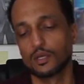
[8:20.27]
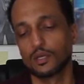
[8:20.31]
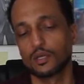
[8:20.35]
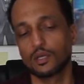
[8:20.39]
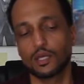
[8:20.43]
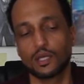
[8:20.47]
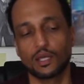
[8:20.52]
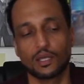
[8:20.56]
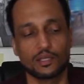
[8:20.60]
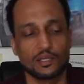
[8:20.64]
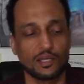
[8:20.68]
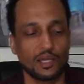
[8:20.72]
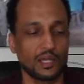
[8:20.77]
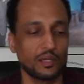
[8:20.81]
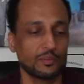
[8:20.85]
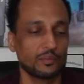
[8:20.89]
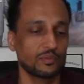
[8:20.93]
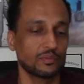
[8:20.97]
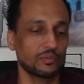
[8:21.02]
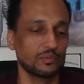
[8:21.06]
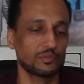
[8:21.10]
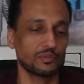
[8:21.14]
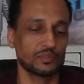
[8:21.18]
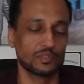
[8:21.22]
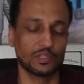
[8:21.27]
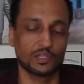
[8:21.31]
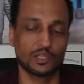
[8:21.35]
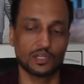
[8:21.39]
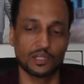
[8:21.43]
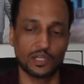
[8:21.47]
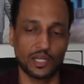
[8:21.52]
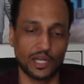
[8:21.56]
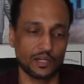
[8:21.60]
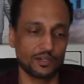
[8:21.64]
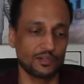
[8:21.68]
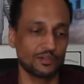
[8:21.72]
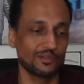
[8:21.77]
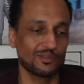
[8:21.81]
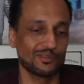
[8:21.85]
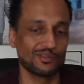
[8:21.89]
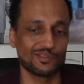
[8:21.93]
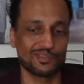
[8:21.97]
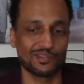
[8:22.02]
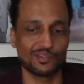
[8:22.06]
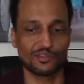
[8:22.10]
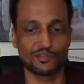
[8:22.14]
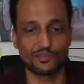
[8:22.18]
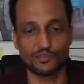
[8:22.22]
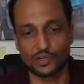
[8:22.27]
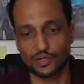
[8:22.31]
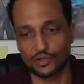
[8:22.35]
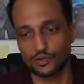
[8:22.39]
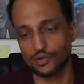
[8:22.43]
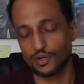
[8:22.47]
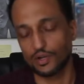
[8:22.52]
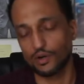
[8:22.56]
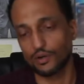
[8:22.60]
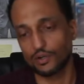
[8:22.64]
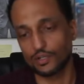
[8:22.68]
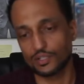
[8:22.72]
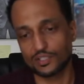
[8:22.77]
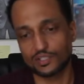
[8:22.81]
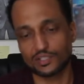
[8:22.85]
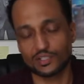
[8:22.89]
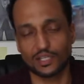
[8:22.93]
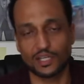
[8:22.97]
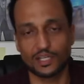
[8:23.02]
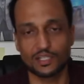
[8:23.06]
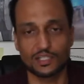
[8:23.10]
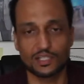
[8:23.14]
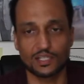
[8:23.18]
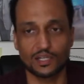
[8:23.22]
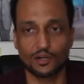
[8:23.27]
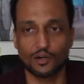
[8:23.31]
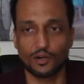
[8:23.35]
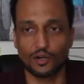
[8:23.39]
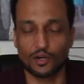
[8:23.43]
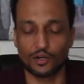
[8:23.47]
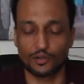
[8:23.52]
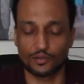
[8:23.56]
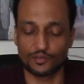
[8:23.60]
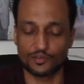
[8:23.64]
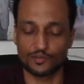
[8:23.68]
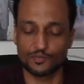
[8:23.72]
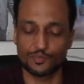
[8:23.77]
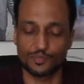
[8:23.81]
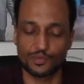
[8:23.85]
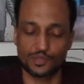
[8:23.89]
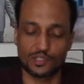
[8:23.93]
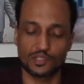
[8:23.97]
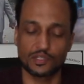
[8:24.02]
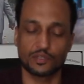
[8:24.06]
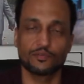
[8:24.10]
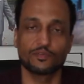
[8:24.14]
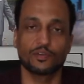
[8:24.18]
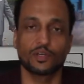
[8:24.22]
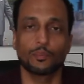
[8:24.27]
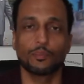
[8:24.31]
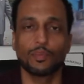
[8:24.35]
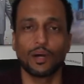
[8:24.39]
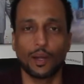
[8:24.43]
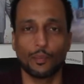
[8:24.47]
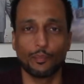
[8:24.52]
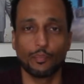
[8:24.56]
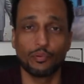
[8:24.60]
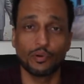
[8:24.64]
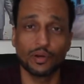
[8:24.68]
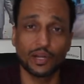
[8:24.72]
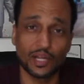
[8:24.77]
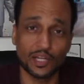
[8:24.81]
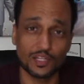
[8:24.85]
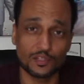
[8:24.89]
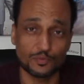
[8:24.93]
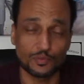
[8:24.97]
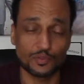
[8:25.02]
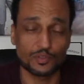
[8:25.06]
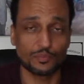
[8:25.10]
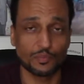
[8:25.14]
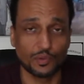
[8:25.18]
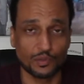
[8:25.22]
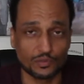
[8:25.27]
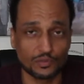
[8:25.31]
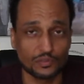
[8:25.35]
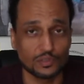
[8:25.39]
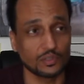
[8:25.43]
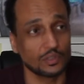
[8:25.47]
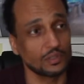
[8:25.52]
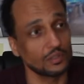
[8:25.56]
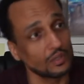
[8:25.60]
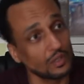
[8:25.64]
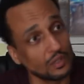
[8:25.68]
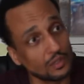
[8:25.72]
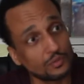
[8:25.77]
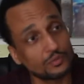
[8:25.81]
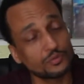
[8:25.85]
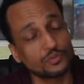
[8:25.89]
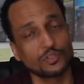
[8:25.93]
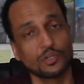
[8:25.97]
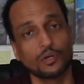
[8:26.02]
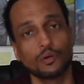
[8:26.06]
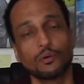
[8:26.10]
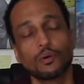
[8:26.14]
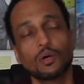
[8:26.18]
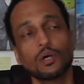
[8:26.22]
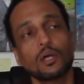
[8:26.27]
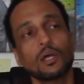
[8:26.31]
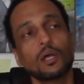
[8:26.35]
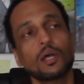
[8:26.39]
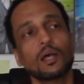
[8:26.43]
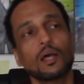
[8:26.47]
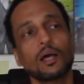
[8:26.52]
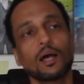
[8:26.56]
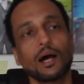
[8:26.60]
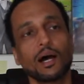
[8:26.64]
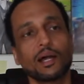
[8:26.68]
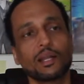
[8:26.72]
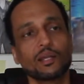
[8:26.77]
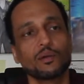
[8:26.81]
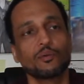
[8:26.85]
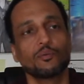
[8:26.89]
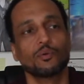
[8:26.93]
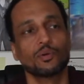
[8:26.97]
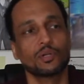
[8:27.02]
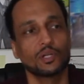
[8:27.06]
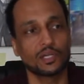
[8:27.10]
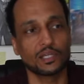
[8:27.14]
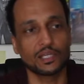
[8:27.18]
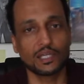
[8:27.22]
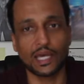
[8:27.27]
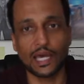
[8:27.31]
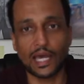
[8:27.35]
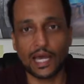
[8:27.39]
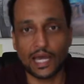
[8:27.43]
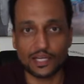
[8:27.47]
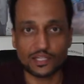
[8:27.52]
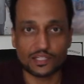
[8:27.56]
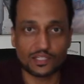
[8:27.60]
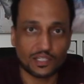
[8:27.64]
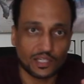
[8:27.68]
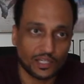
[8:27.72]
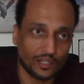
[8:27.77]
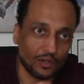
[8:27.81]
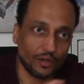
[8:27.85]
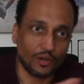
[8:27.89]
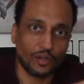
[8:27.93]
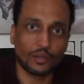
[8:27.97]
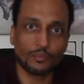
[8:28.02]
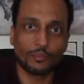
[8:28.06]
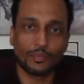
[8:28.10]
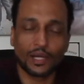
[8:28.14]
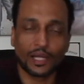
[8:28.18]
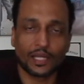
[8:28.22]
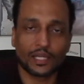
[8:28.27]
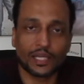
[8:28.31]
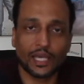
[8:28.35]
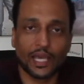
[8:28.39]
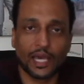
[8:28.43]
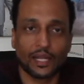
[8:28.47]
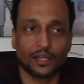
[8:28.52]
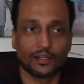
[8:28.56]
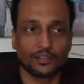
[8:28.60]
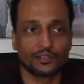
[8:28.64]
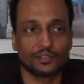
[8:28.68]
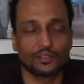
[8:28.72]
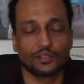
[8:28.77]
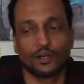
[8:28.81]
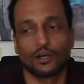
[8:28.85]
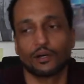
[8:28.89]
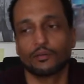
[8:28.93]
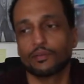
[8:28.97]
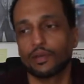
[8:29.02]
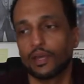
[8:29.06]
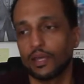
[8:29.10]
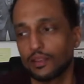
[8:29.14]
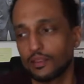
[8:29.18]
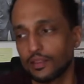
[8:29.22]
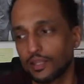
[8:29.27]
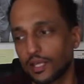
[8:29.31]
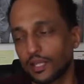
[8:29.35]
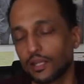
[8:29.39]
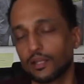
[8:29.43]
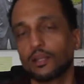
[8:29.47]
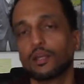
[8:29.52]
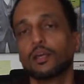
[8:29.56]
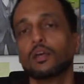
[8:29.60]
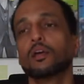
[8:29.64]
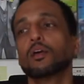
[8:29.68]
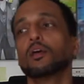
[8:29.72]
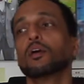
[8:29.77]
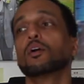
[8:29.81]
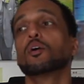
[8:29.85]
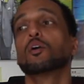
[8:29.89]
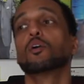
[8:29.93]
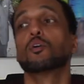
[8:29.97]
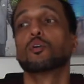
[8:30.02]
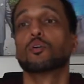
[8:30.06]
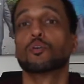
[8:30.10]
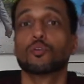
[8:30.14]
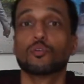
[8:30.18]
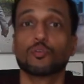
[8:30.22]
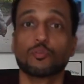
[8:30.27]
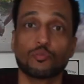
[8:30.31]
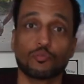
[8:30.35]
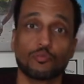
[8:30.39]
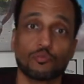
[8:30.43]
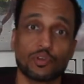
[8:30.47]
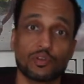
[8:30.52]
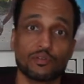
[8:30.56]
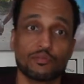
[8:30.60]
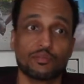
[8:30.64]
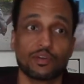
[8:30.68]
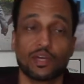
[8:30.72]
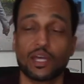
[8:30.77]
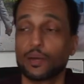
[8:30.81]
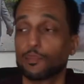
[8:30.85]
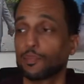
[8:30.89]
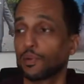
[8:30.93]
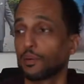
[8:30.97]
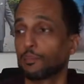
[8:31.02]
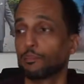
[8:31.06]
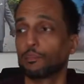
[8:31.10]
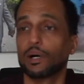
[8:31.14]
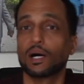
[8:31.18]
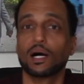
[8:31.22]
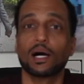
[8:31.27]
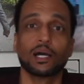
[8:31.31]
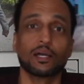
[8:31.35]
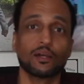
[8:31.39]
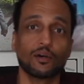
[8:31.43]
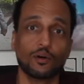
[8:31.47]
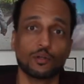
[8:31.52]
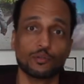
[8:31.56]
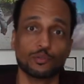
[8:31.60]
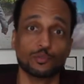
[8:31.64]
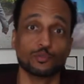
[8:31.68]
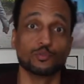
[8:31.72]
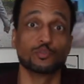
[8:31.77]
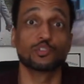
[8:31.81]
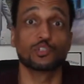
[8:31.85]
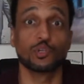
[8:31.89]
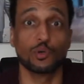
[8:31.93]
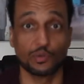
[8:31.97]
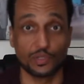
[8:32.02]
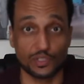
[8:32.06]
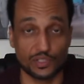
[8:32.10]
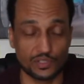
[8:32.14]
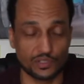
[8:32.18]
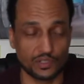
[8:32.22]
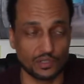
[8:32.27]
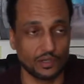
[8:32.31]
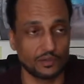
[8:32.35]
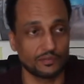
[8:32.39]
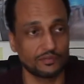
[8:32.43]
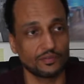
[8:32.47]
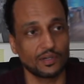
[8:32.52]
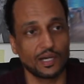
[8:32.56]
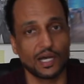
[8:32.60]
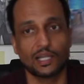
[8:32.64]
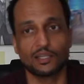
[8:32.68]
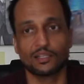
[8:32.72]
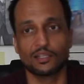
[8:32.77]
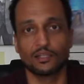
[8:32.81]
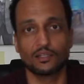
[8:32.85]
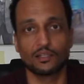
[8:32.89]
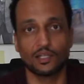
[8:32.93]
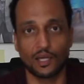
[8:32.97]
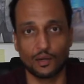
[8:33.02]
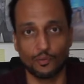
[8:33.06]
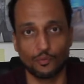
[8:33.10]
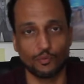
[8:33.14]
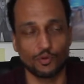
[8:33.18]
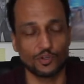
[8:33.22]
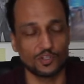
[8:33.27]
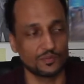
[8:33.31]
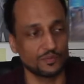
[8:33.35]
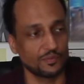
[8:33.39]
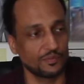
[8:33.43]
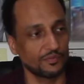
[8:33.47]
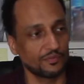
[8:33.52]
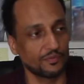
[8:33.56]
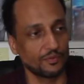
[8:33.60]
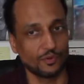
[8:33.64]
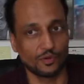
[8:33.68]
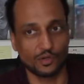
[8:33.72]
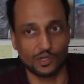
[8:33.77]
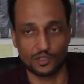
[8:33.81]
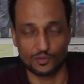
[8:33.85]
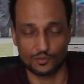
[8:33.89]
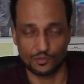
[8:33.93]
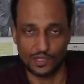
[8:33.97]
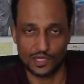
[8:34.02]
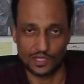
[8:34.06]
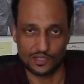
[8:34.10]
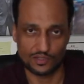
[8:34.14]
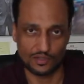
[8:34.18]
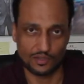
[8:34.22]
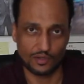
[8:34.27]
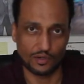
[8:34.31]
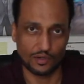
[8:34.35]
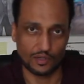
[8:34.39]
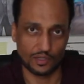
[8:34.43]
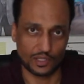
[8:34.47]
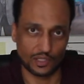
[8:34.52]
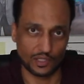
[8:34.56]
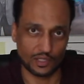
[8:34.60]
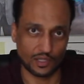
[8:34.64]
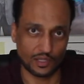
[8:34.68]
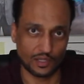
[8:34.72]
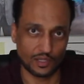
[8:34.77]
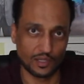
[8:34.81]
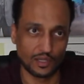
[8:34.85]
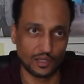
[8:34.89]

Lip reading: and cables and connectors and trigger. All these things are specific by brands, which most of you know. So I didn't want to cash in all my Canon stuff and then revamp and buy all new Sony stuff. I did that once before because when I started in